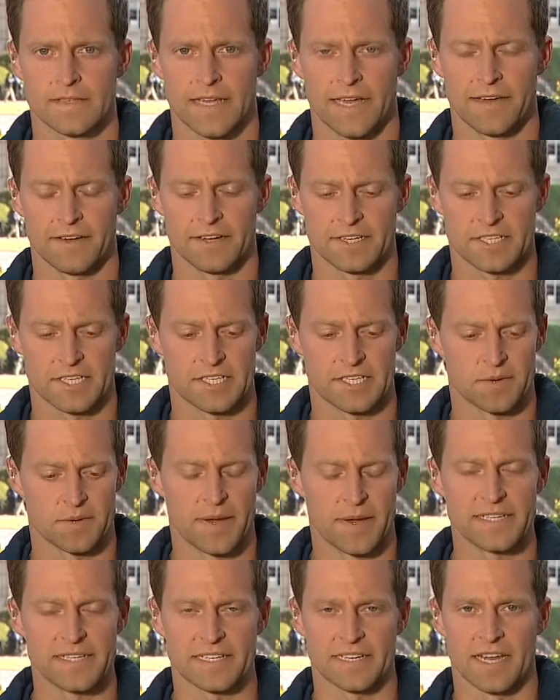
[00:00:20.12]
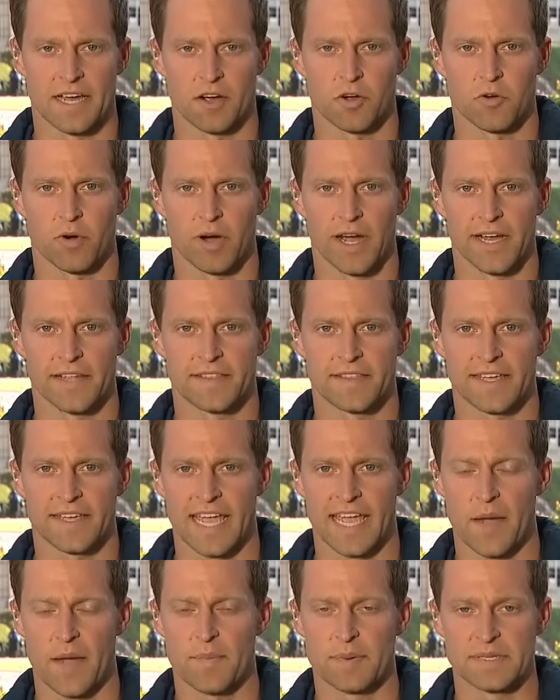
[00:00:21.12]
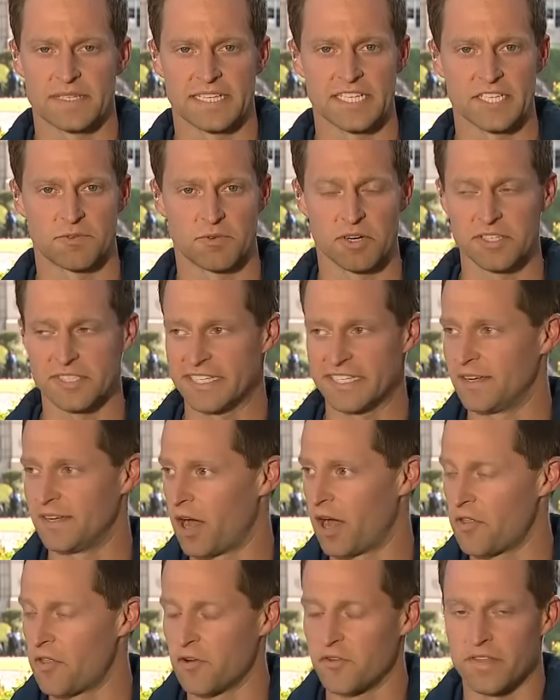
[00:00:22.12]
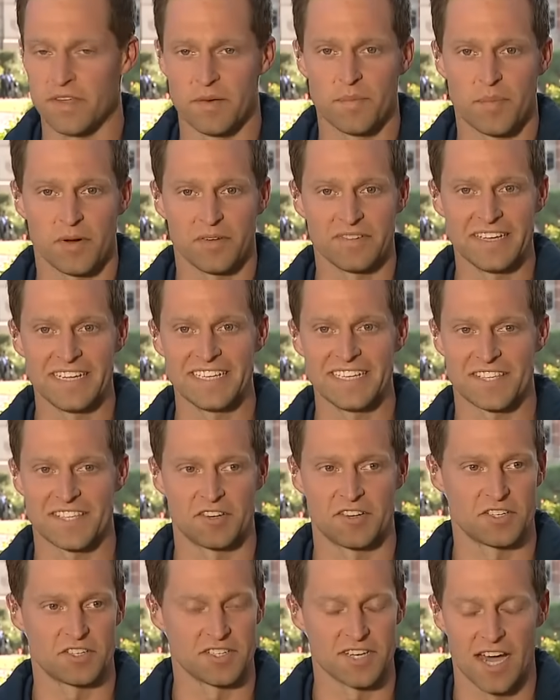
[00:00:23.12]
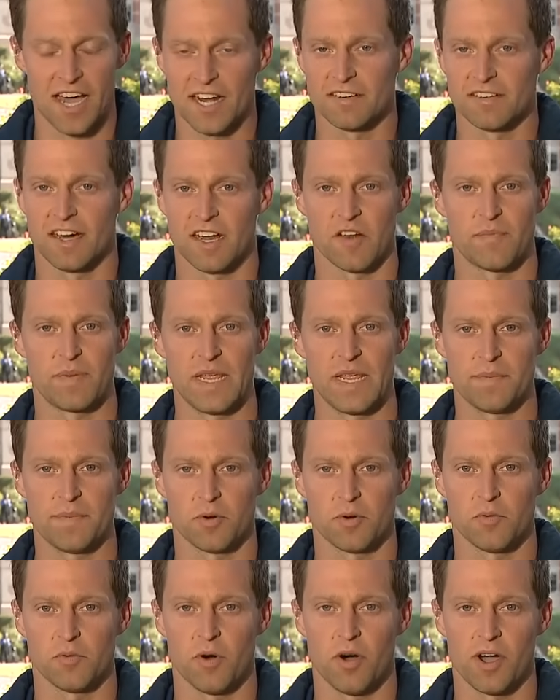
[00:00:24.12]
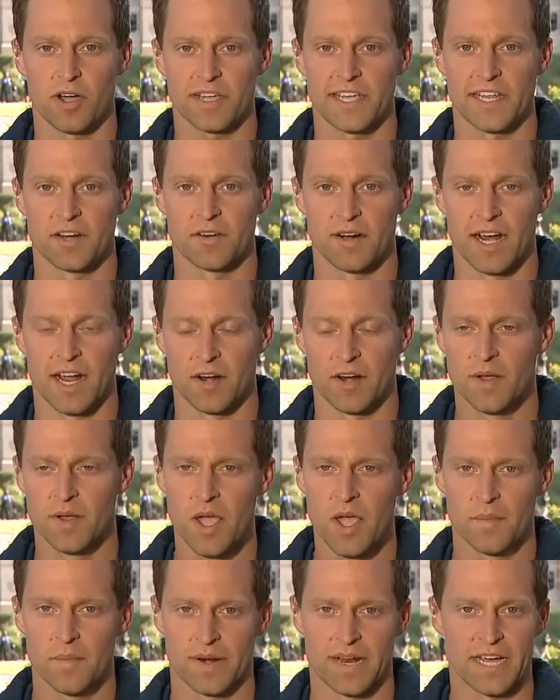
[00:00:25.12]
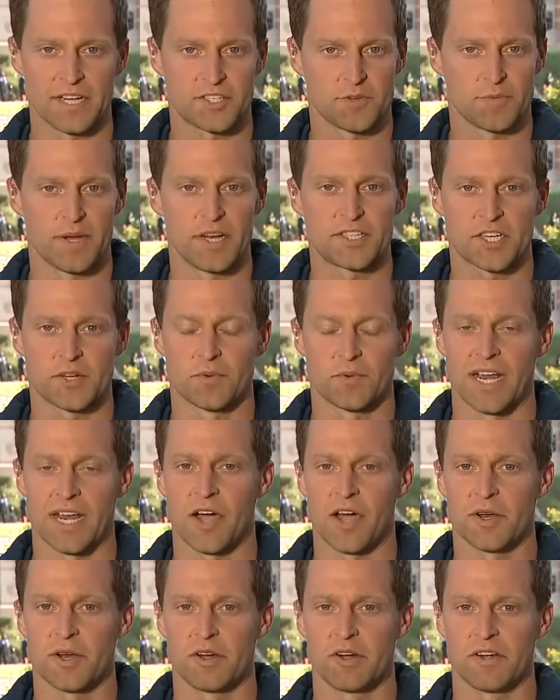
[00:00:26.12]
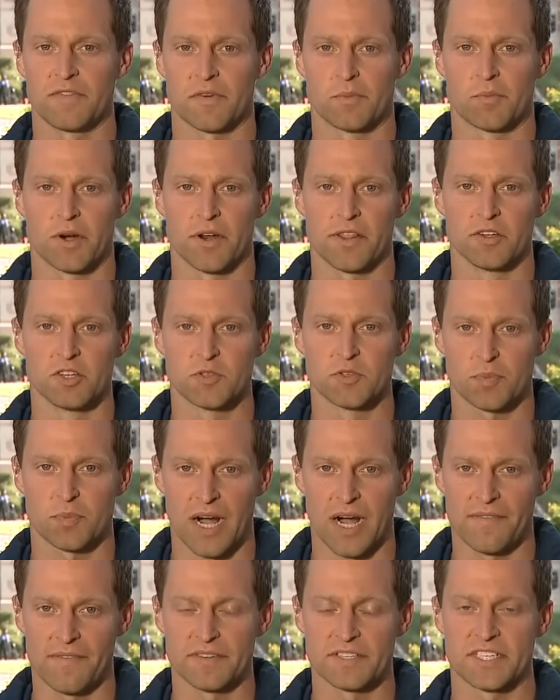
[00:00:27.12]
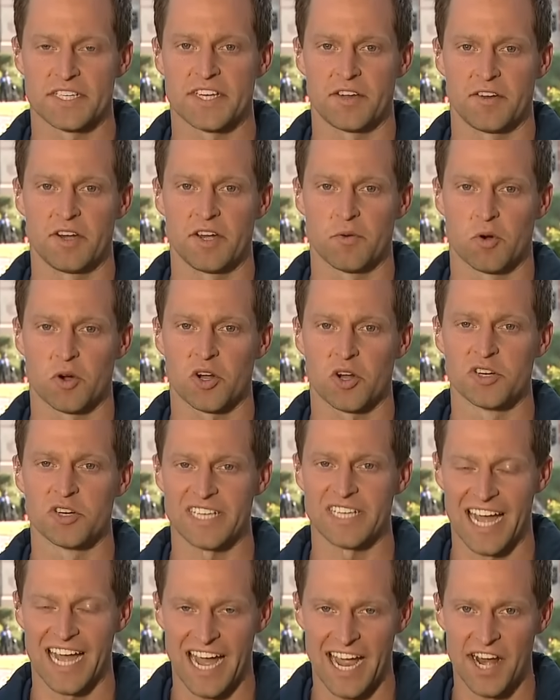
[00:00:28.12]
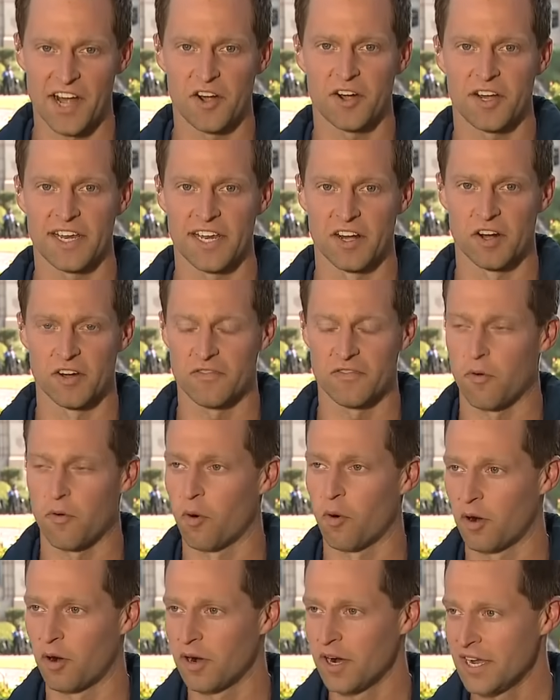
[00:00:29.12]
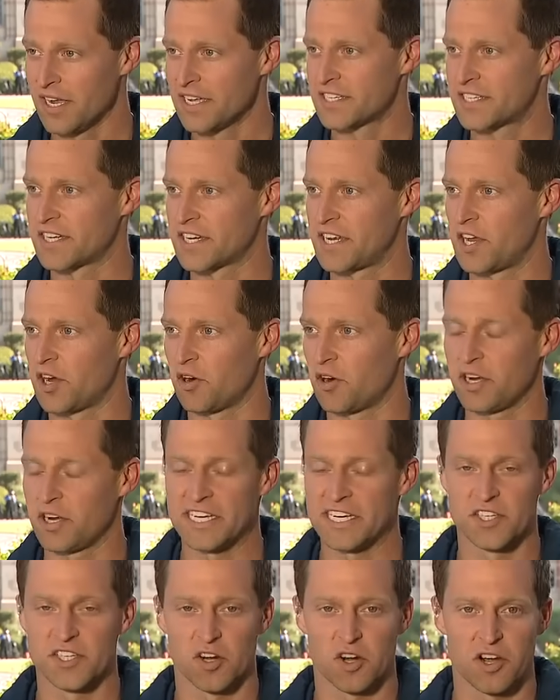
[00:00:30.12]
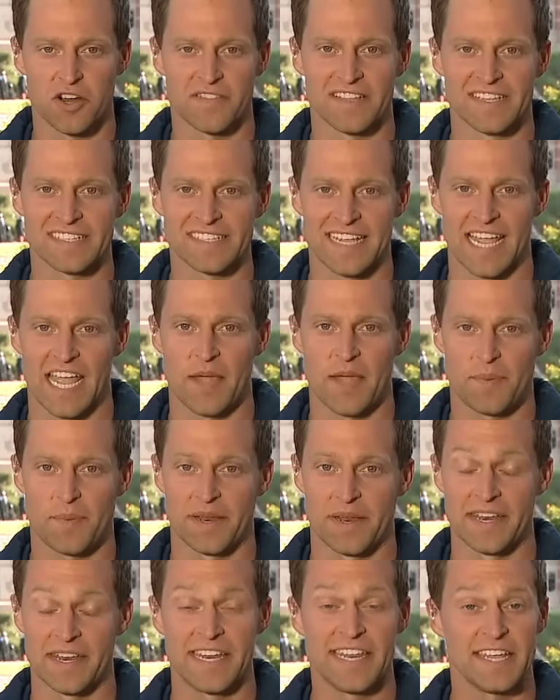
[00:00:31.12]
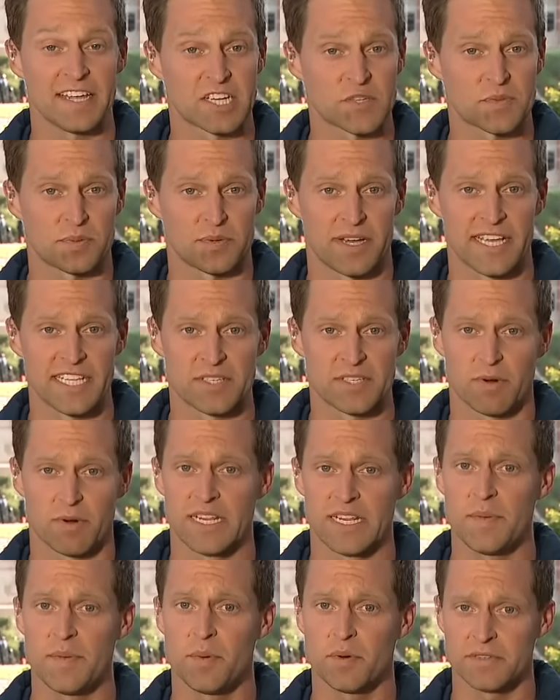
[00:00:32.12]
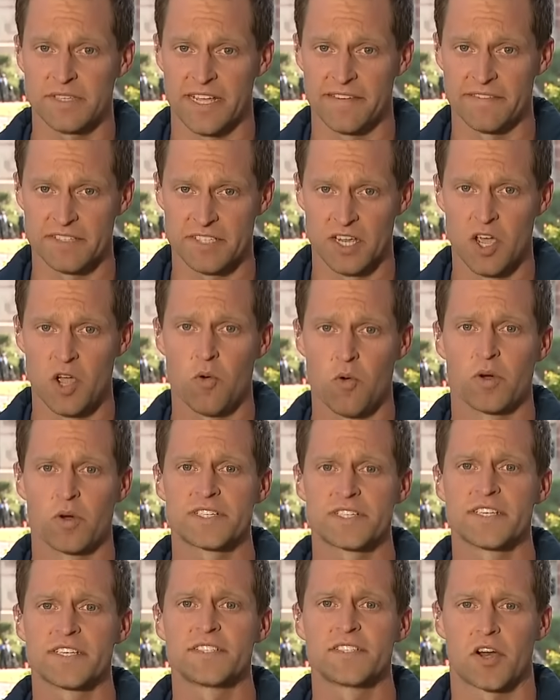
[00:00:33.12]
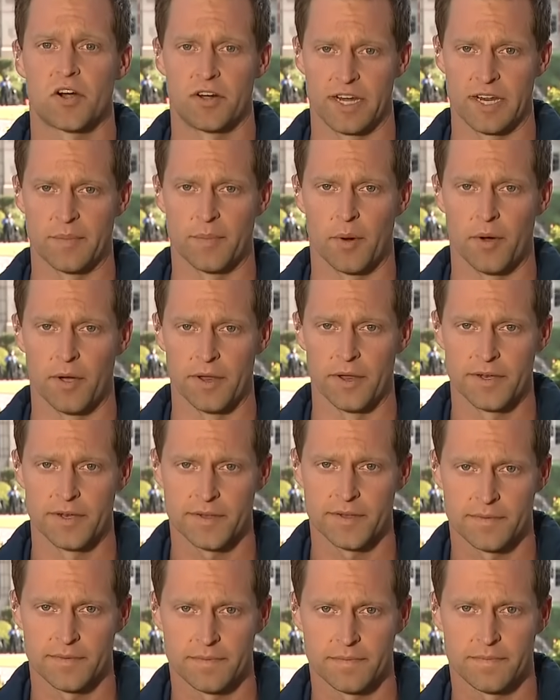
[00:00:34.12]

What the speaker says: Alex, it's amazing how quiet the campus is. Really, other than police, there's not a lot of people walking around. But as you mentioned, we're now hearing from one of those private security workers hired here for security during this campus, and he explains what he believes was the turning point.